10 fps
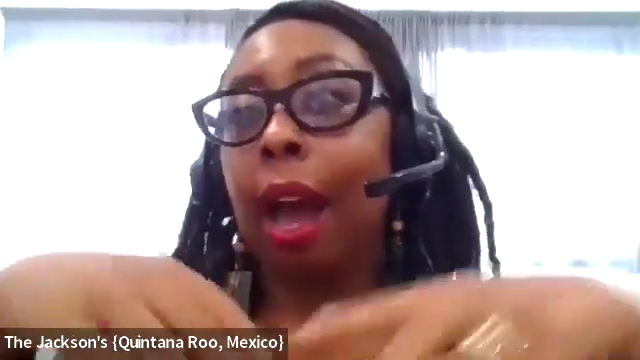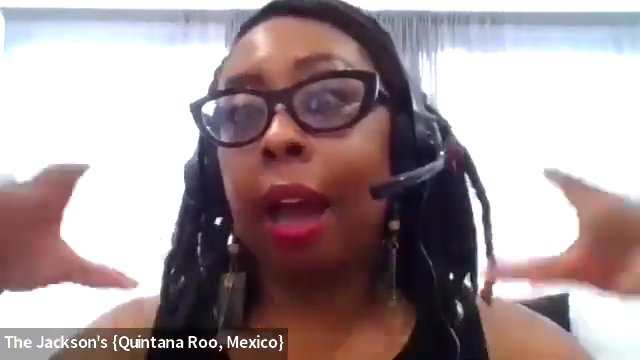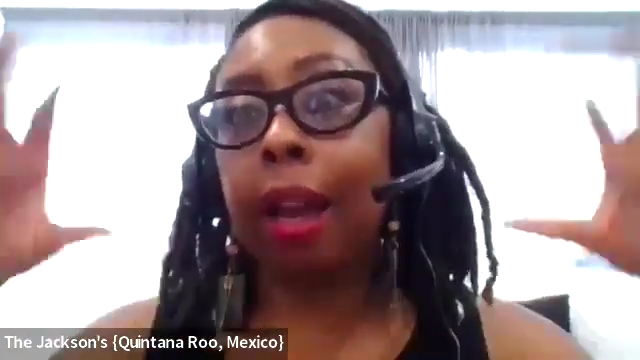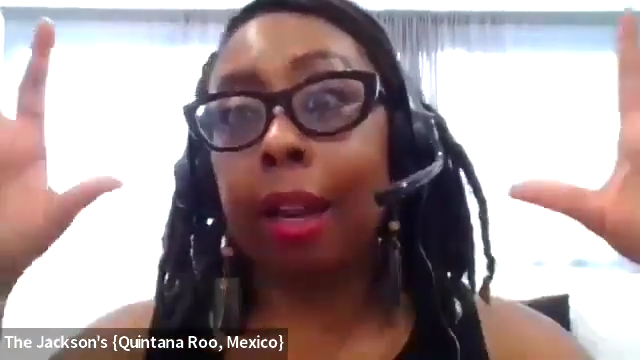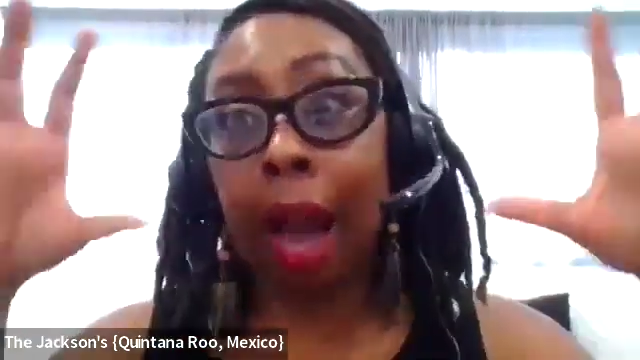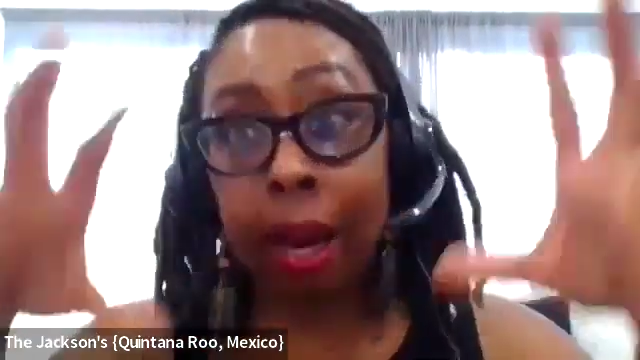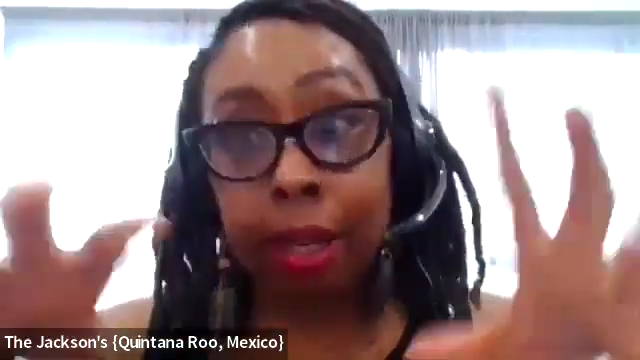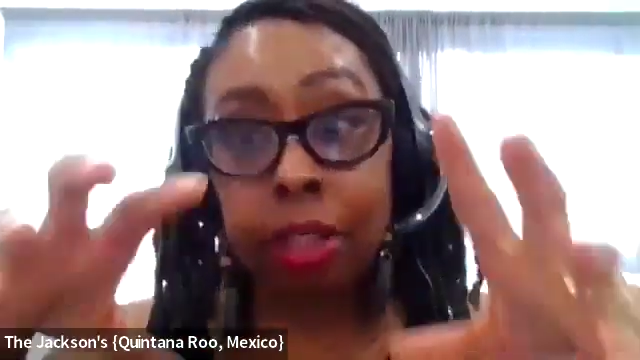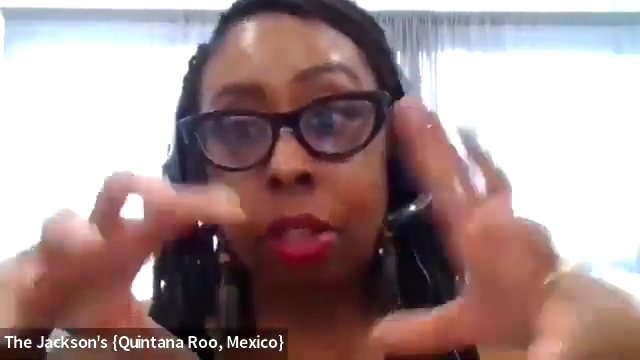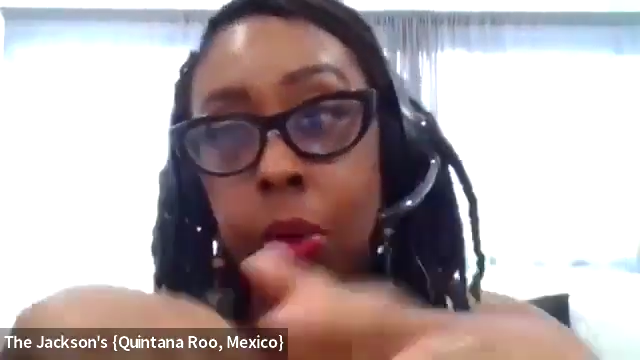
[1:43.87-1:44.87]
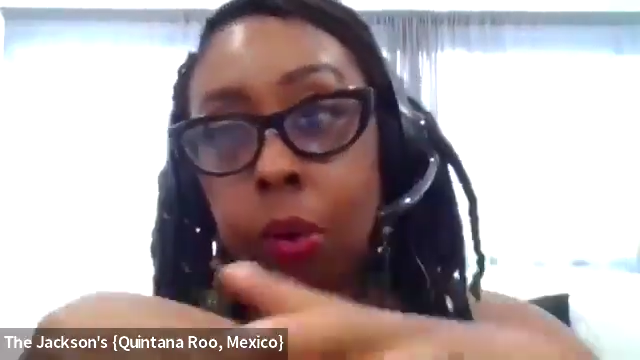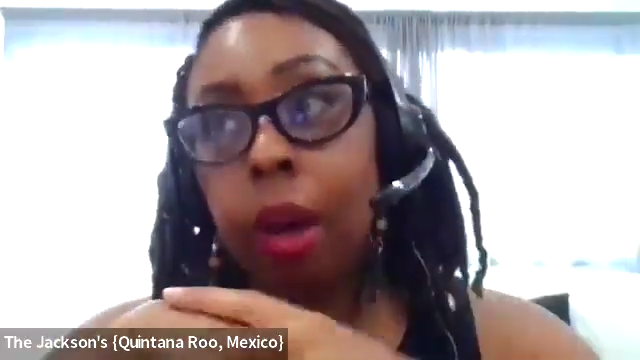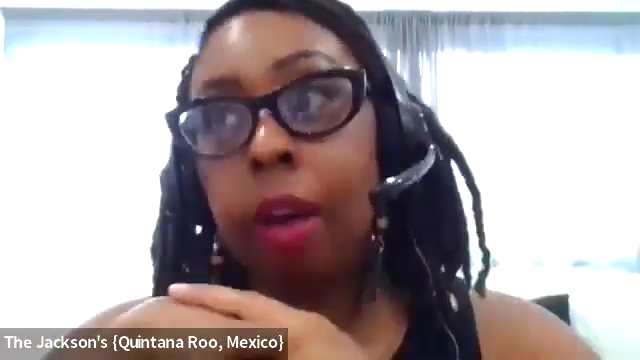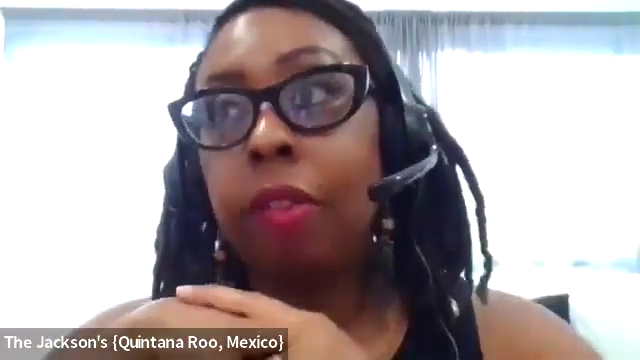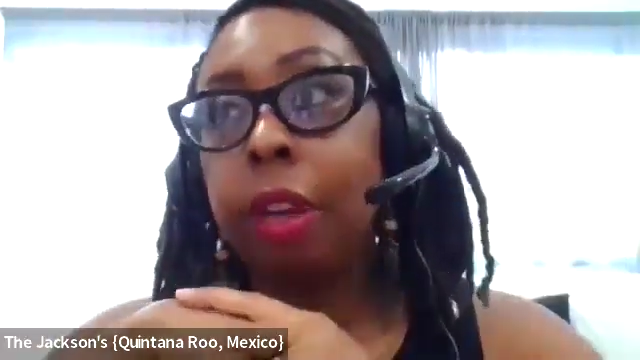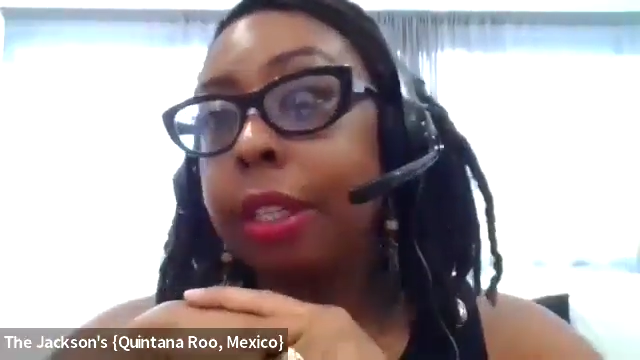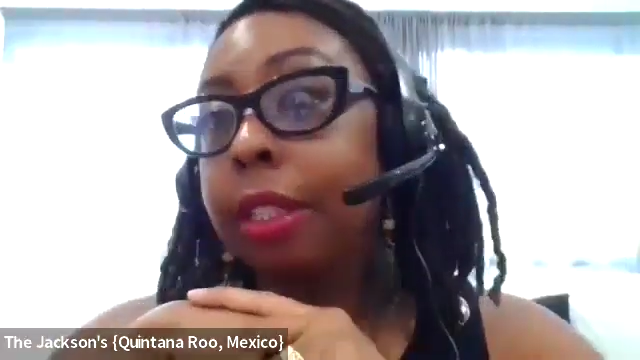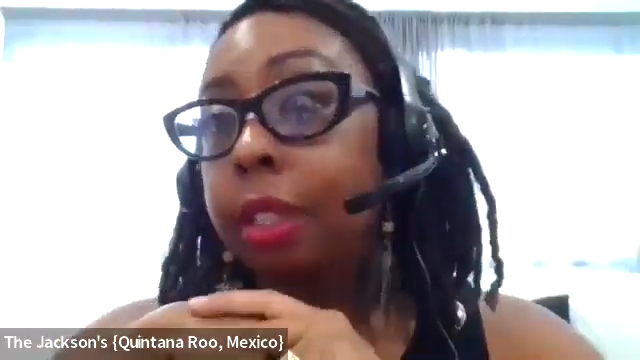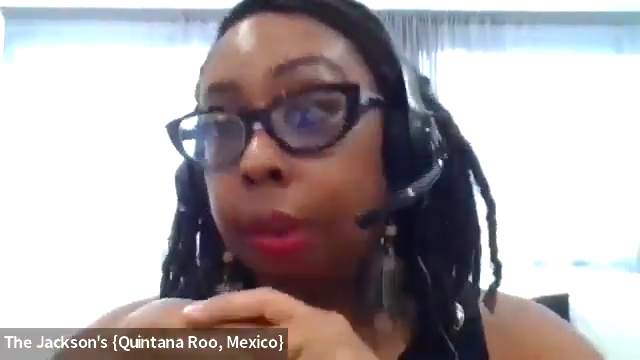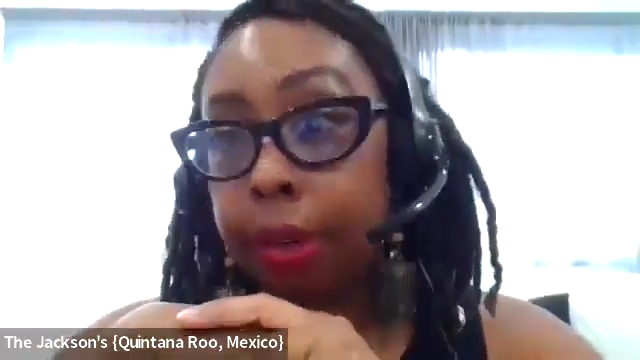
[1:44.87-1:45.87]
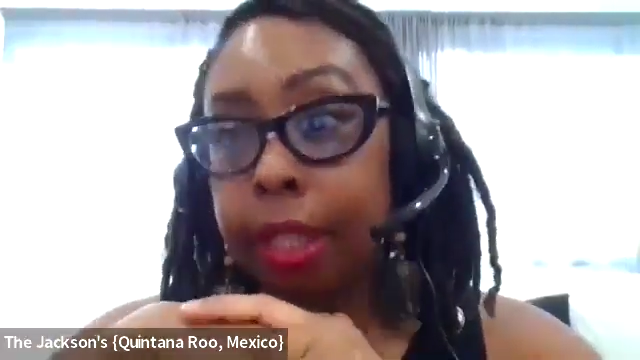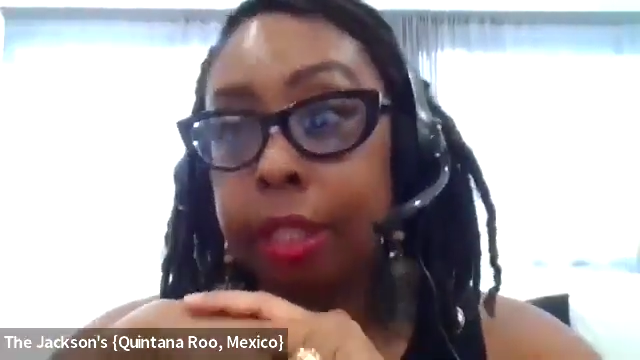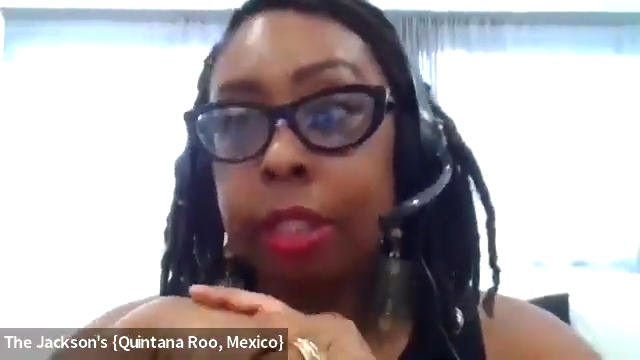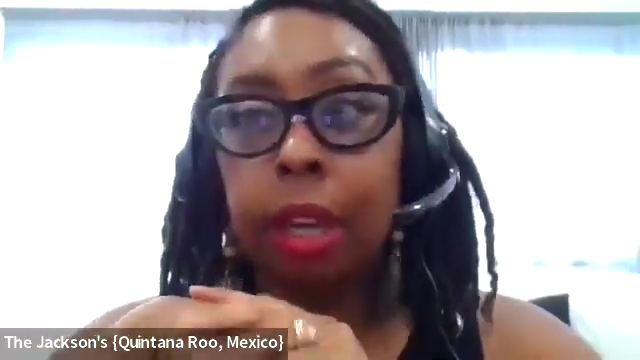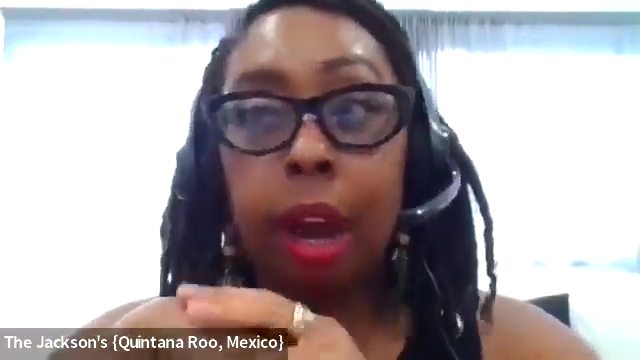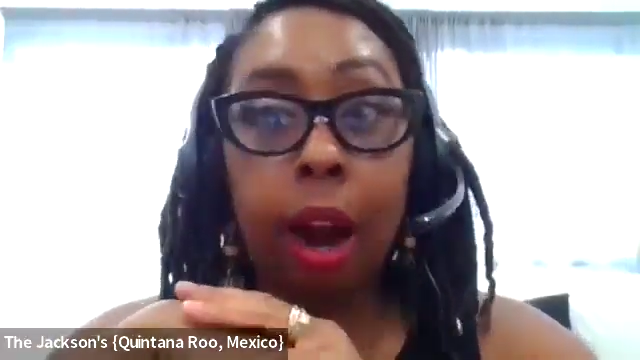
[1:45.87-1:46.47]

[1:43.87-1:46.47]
I got into a very serious